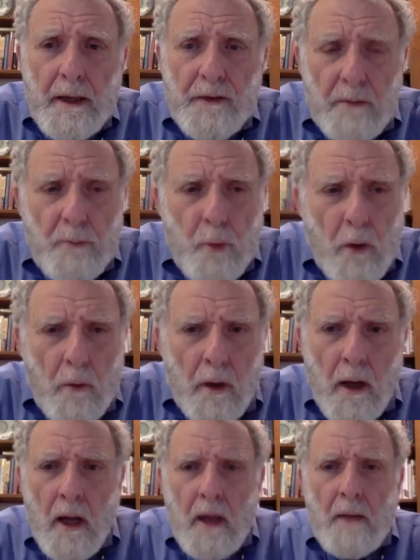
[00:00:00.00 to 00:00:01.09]
is an important
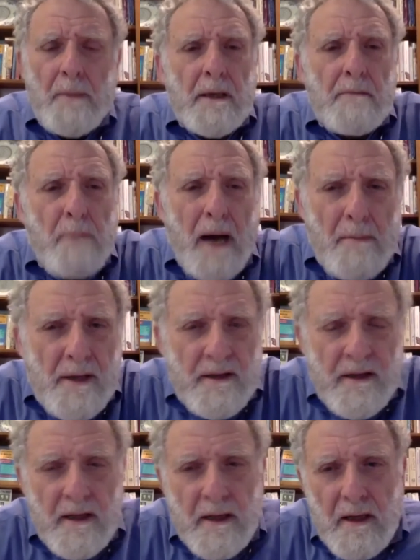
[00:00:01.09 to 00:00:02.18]
one because Bobby
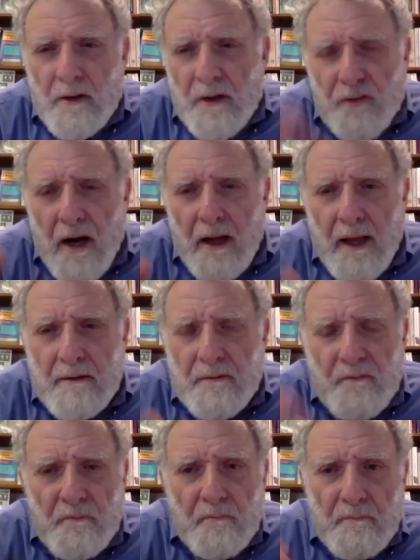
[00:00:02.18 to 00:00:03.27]
Seale, you know, the trial
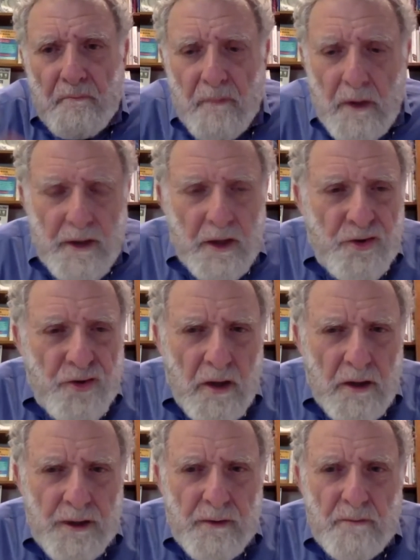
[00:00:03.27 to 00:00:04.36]
has Dick
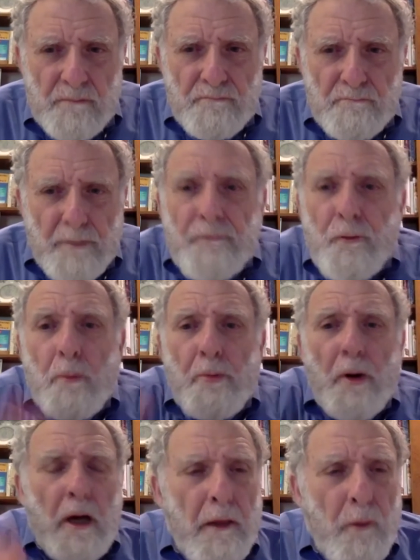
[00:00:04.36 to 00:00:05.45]
Schultz for
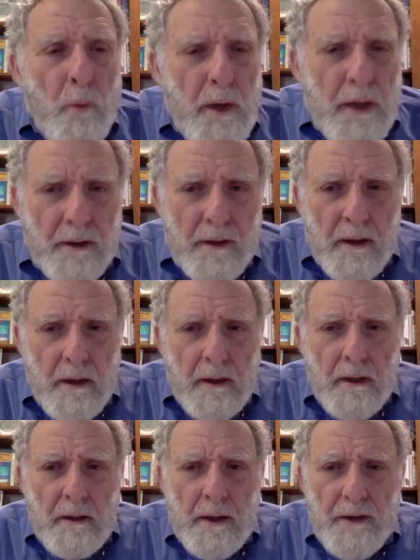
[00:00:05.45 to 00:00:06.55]
putting on another witness
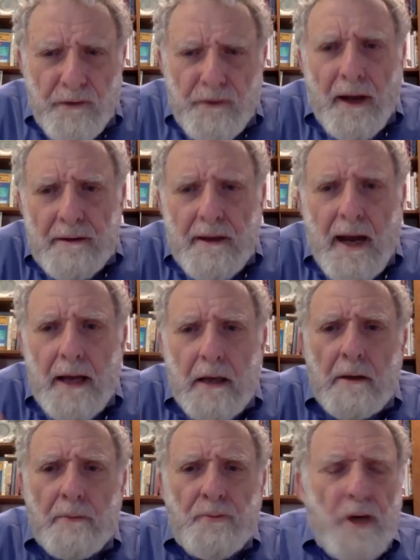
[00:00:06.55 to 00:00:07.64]
he's a nice guy and he
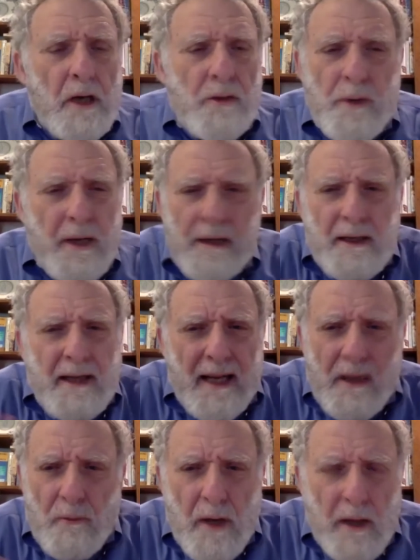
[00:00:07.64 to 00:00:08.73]
goes up, Judge, we
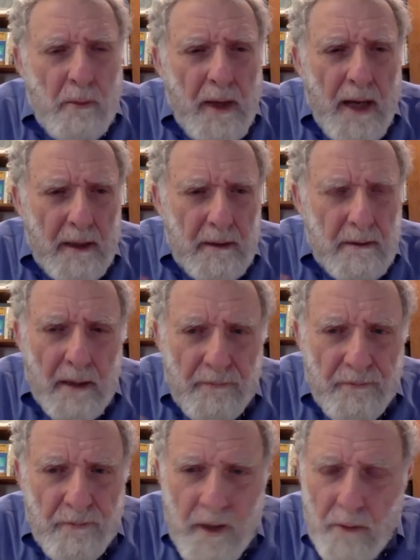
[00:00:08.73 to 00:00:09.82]
got to get rid of this. We got to let
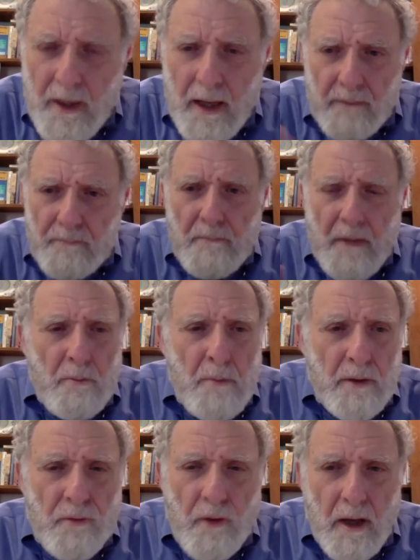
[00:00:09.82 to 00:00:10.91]
him free. We got to have a
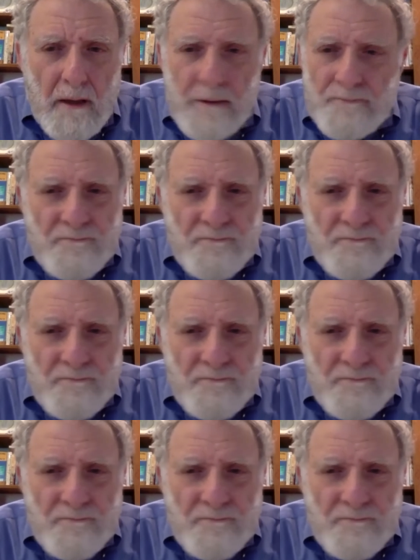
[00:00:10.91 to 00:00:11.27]
mistrial.